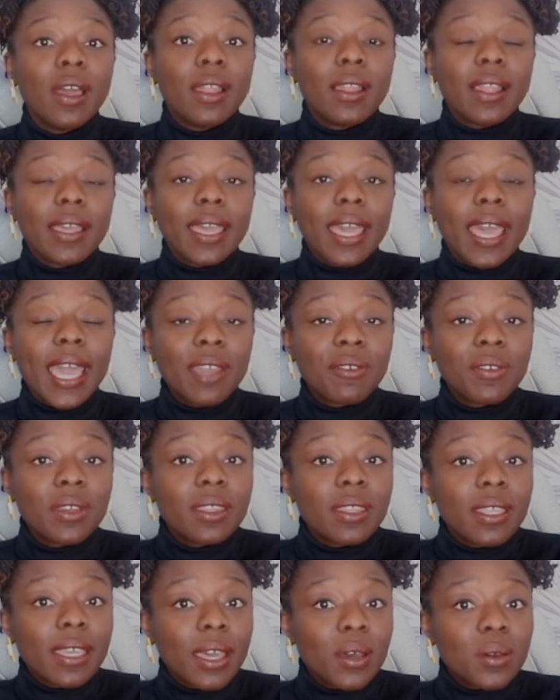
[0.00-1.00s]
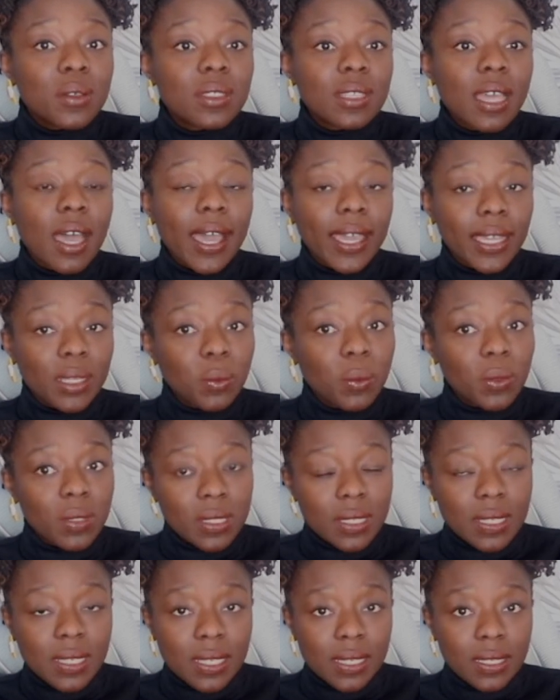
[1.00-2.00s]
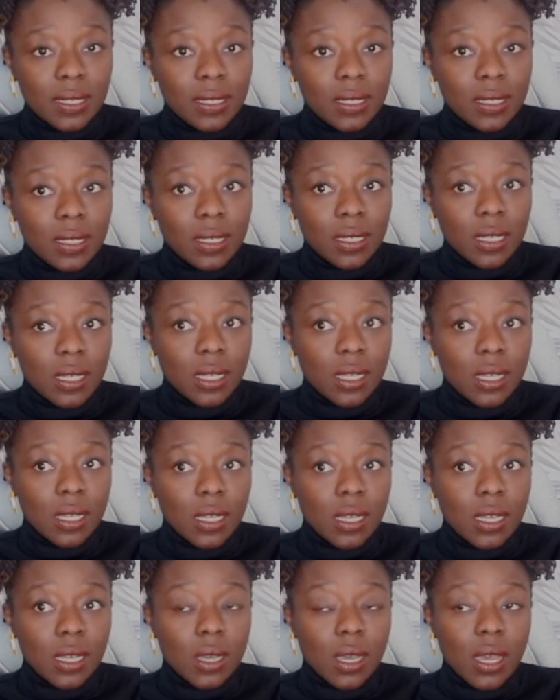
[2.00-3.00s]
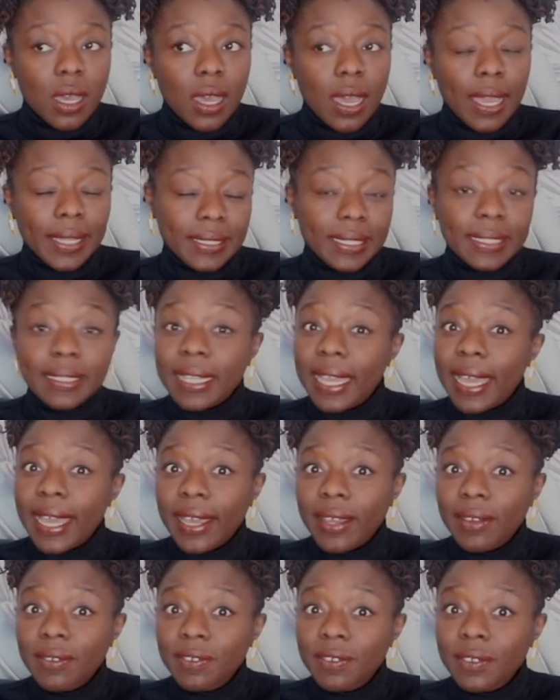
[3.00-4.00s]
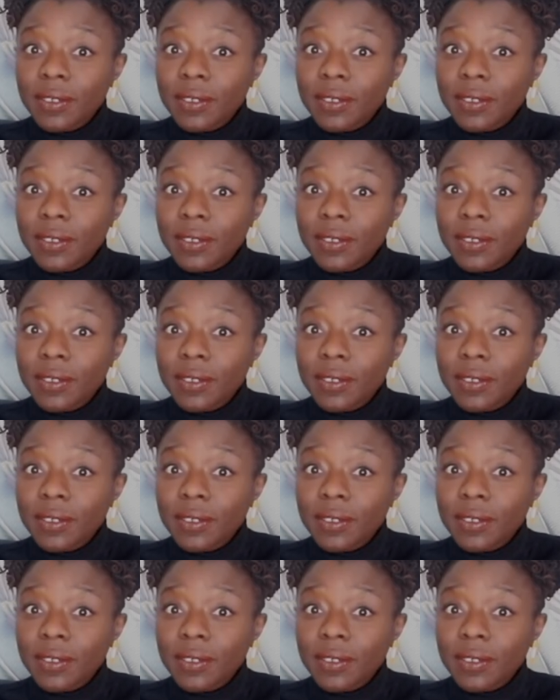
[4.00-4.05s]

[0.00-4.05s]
Like everything else that I'd wanted, I didn't have.